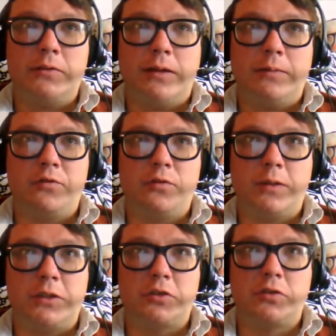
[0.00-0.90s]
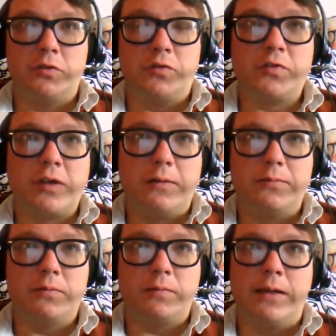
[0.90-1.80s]
You have so much good stuff
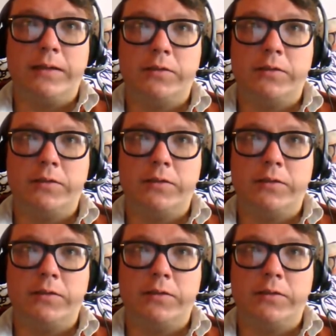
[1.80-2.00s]
right?